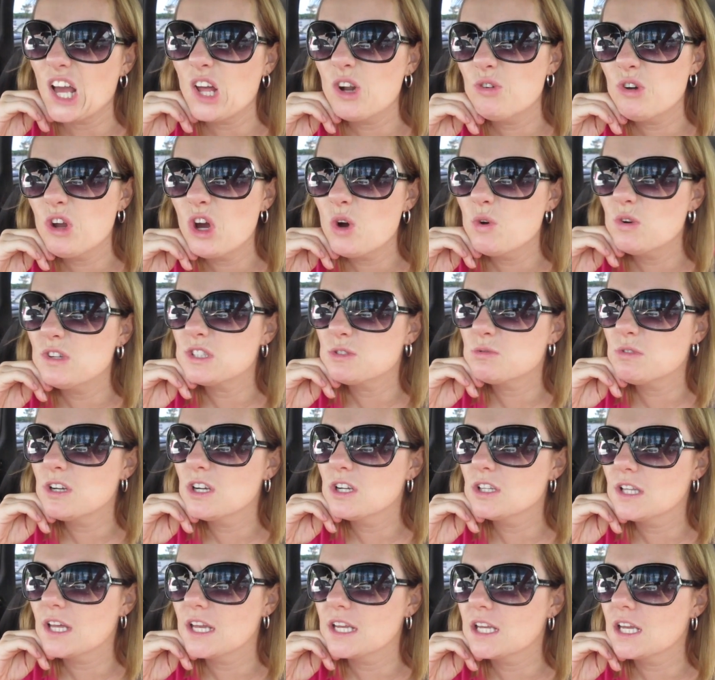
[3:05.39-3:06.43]
I don't know, it's
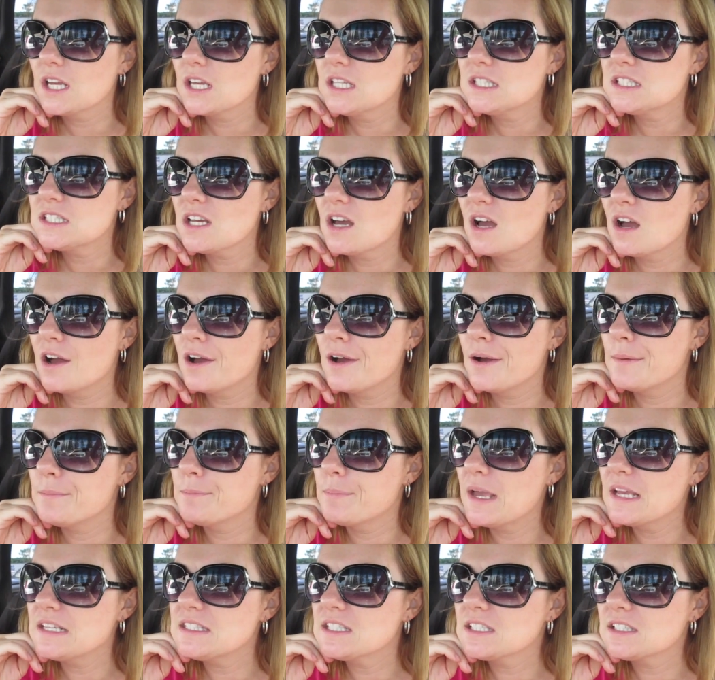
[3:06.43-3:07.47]
weird. Like it's um,
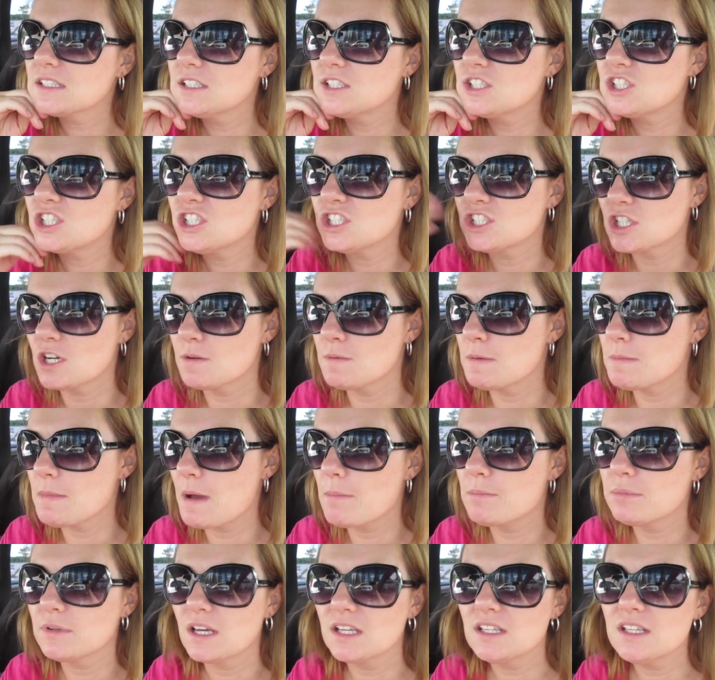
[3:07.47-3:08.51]
basically she showed me
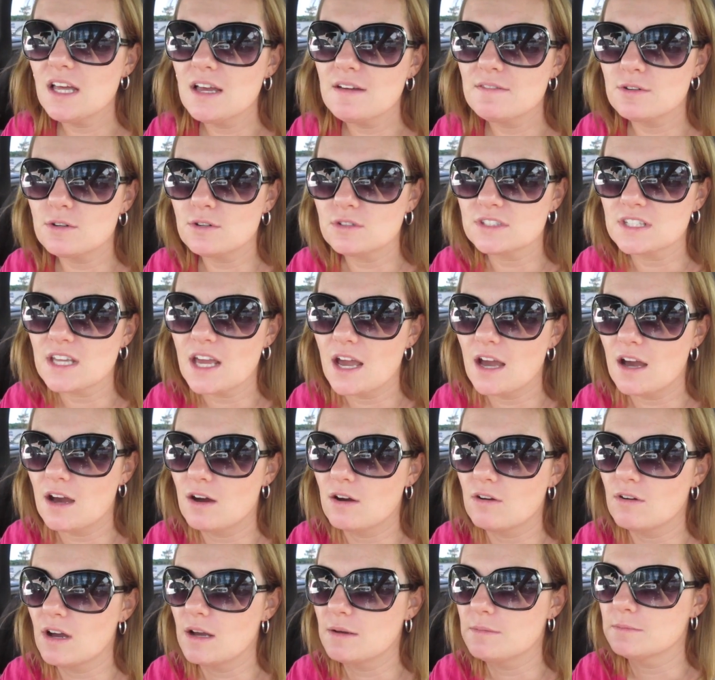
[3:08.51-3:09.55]
my blood levels,
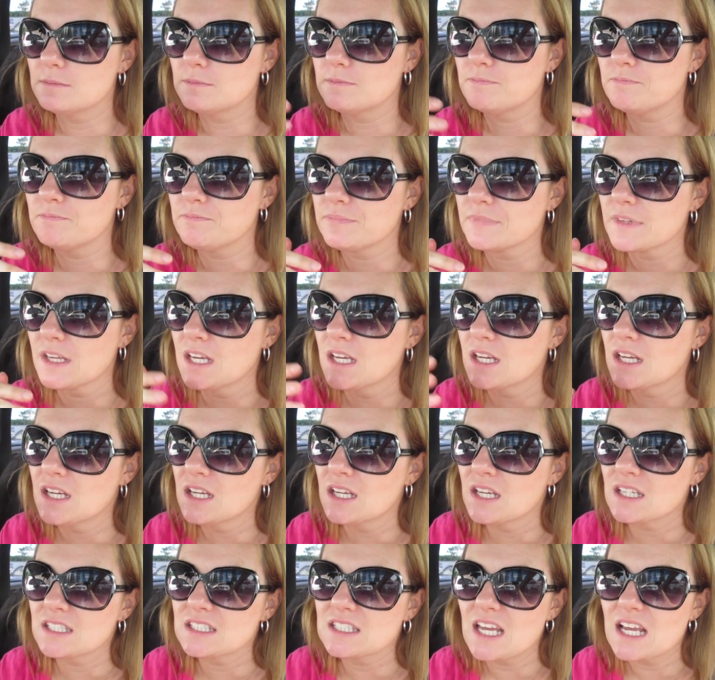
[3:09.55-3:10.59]
how I'm
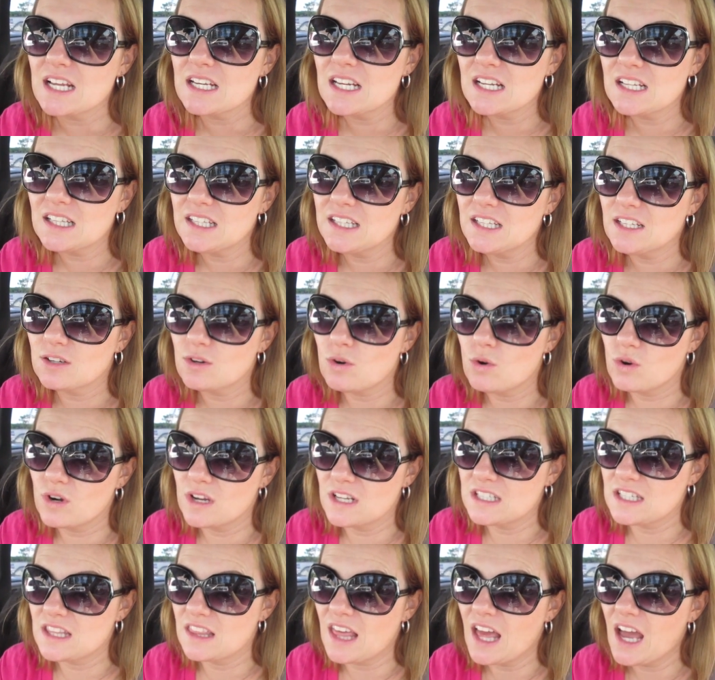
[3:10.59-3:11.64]
technically
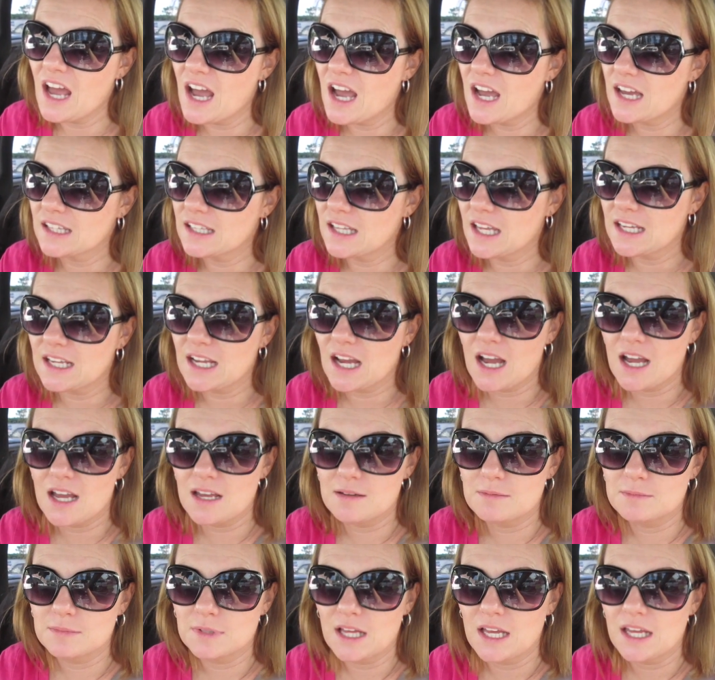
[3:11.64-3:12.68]
according to that, like I
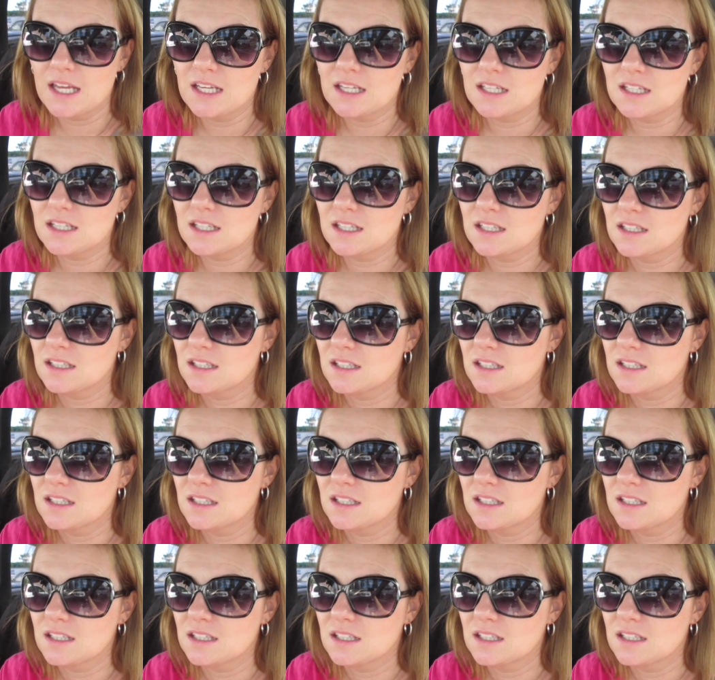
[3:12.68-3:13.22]
am like